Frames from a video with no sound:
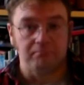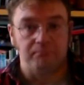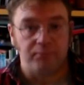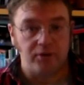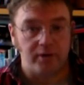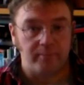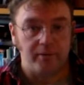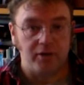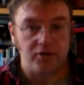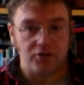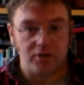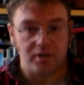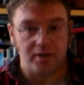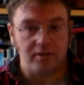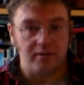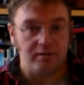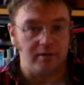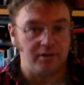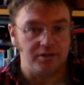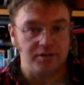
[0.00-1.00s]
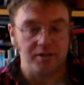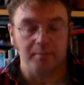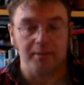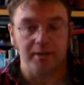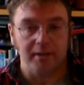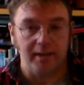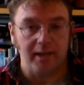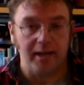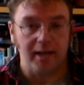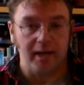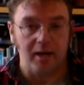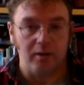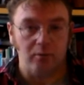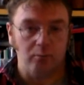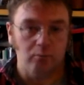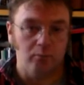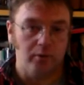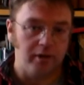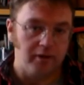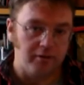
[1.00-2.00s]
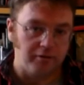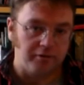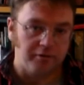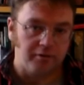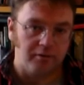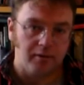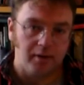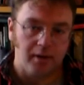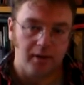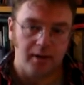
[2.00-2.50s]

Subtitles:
Pretty much a similar layout with